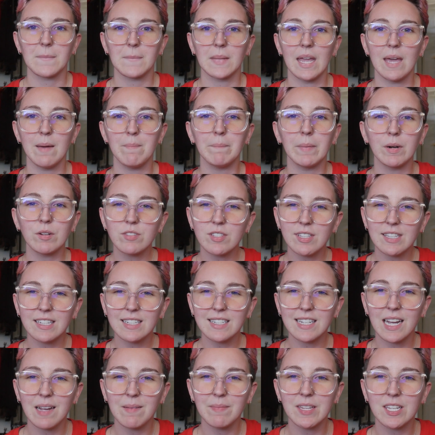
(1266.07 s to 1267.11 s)
And most of the
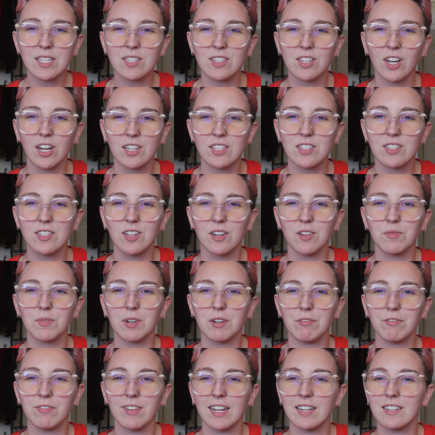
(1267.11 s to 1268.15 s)
time, these thoughts don't
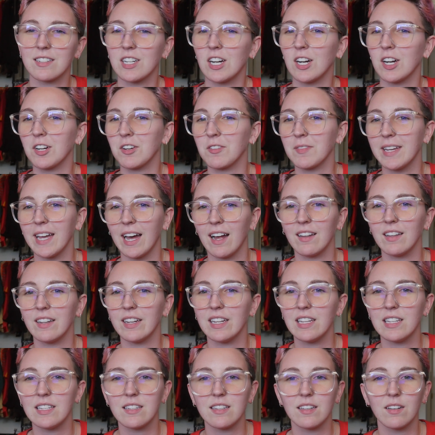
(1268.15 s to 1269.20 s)
reflect our
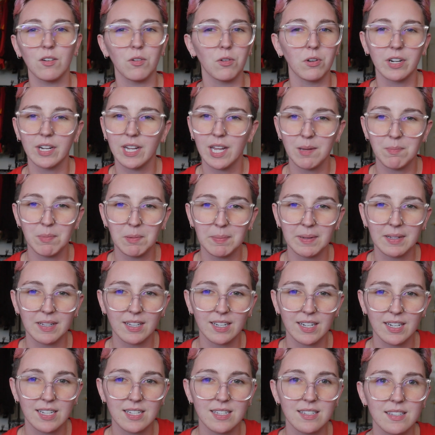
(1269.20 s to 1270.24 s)
reality or
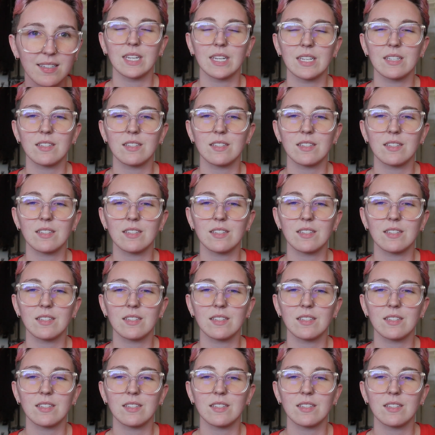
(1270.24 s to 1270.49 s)
capabilities.